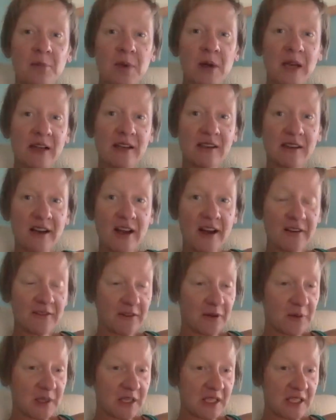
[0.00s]
But yeah, if
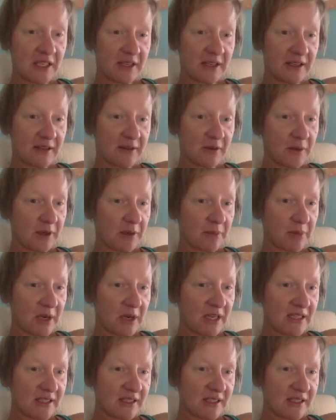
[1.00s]
you want to take a quick break,